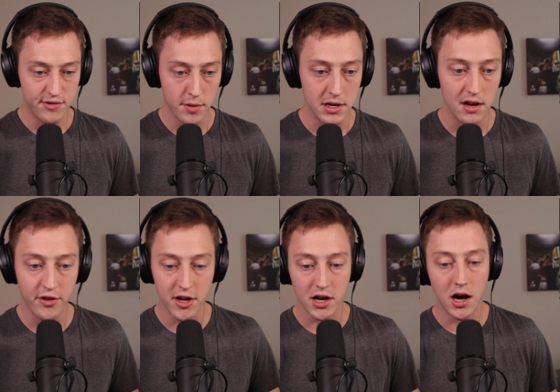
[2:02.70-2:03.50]
is from an
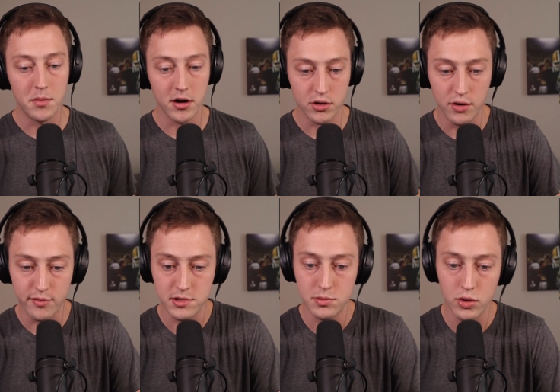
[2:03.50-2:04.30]
NFL.com article
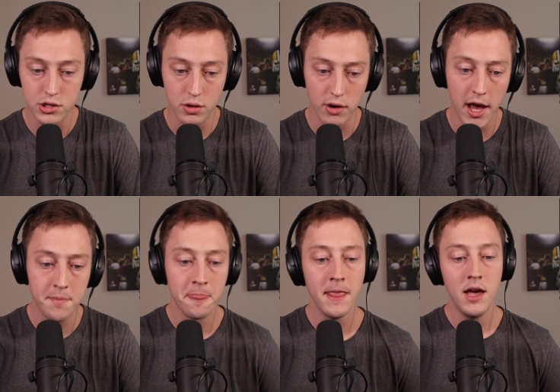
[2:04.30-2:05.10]
from Samori
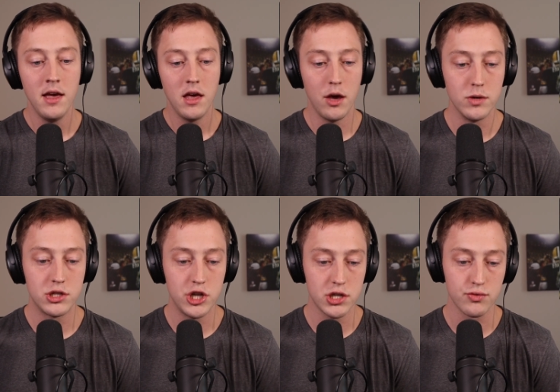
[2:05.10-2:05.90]
Toure. It
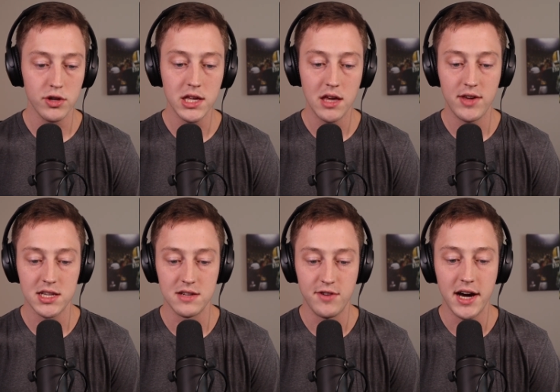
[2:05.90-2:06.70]
was just really giving
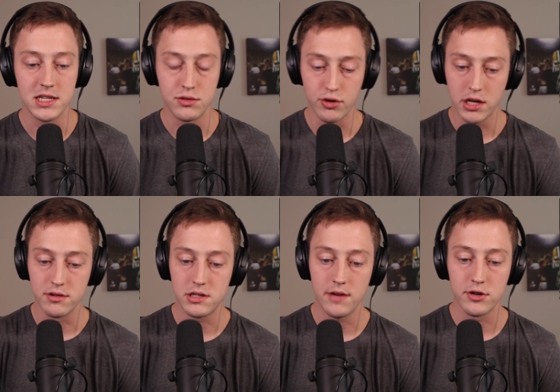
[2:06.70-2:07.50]
us advice, rookie
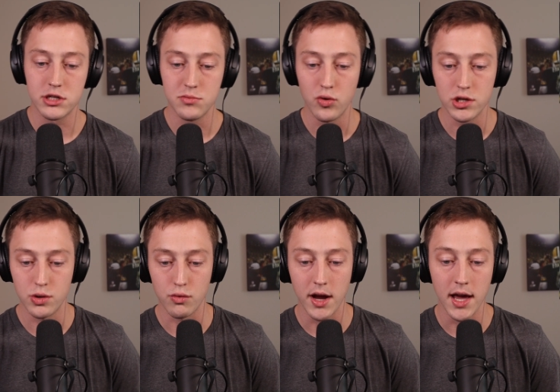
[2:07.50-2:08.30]
receiver Samori
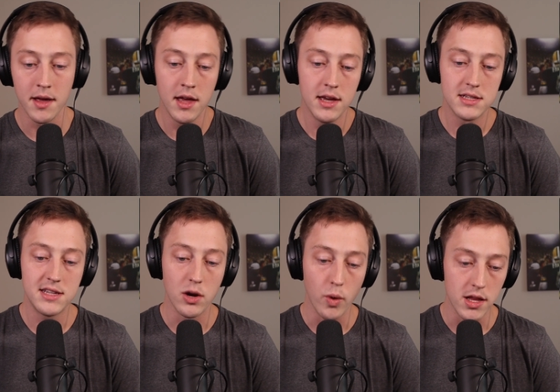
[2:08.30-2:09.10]
Toure
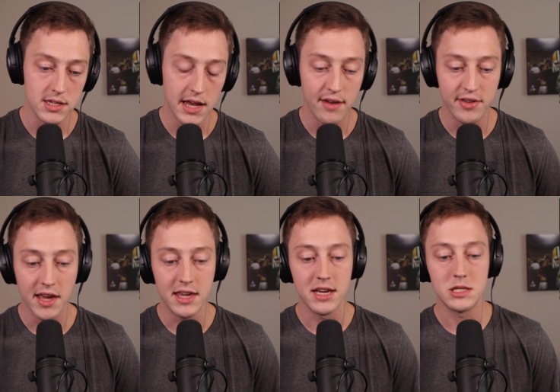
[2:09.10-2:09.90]
said Wednesday
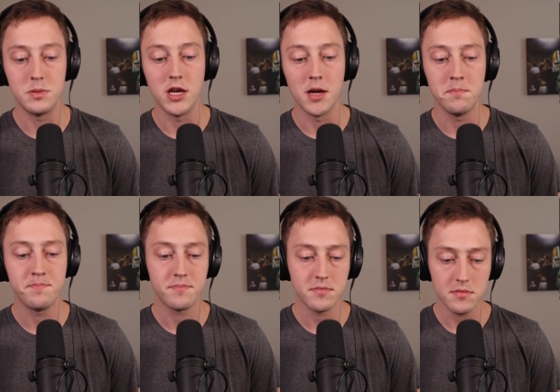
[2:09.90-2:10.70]
via ESPN.
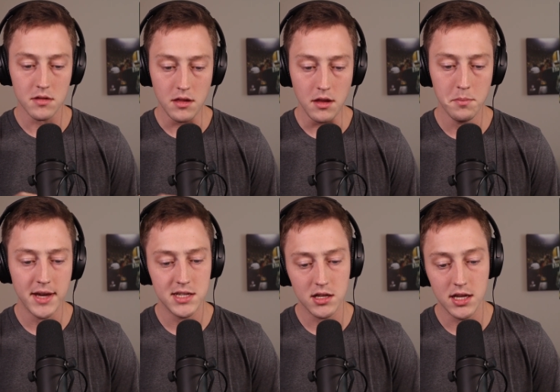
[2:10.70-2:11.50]

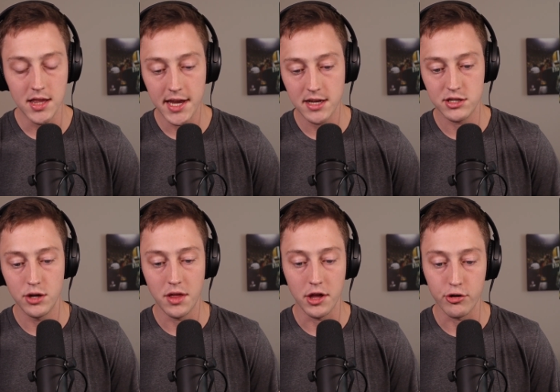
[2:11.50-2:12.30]
Basically letting us
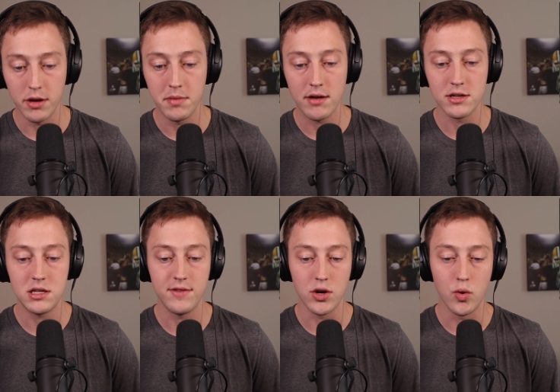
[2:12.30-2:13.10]
know that the Green Bay
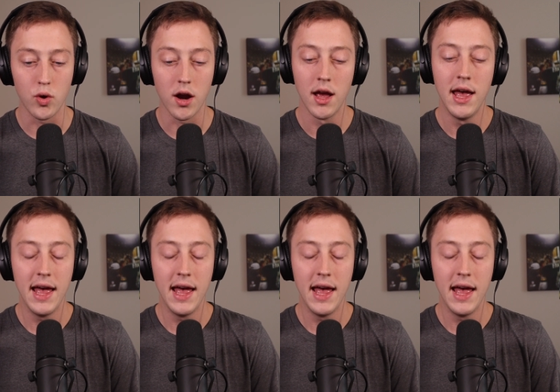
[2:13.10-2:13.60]
receiving core